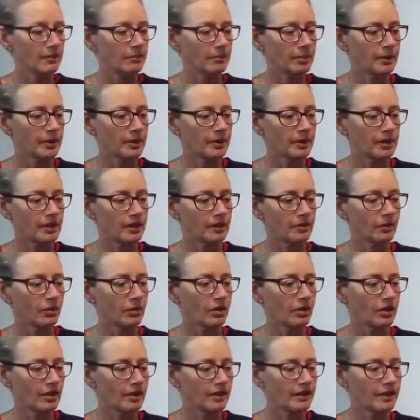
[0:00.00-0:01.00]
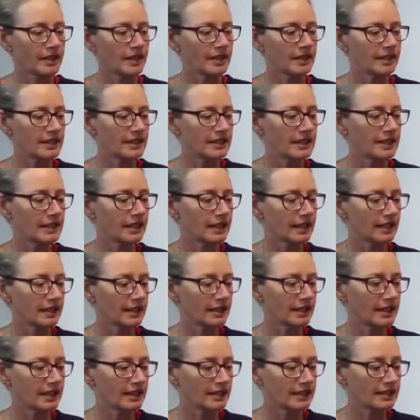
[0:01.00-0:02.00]
But the idea
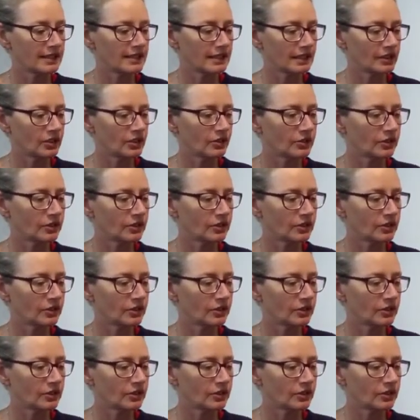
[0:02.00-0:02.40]
is that